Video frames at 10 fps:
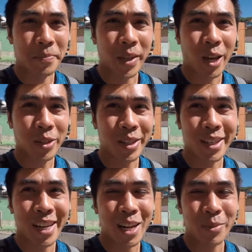Other than
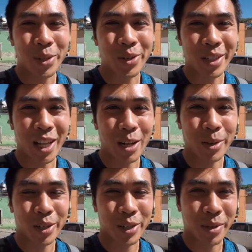that, I've been using
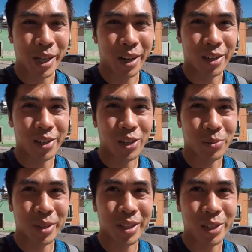libraries to make
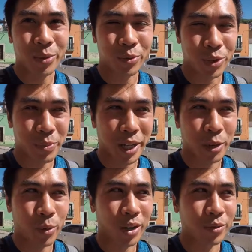carousels, but this one was
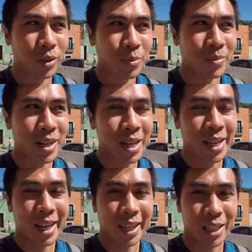making one from,
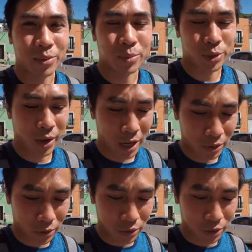I guess, from
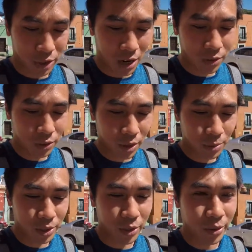scratch or using
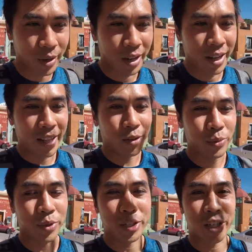JavaScript. So that was
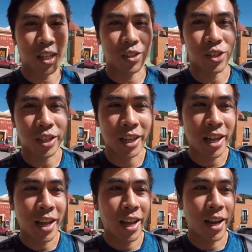pretty challenging.
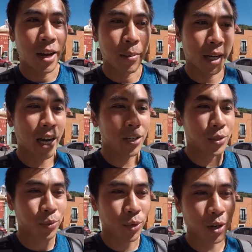I got it
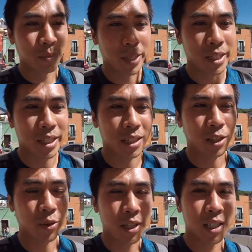to work, but
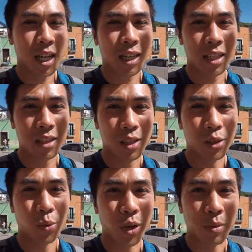GreenStock has this
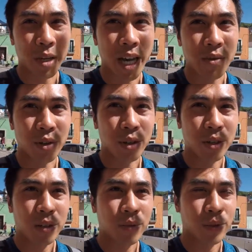little weird behavior
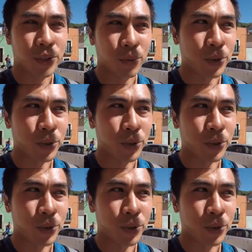for some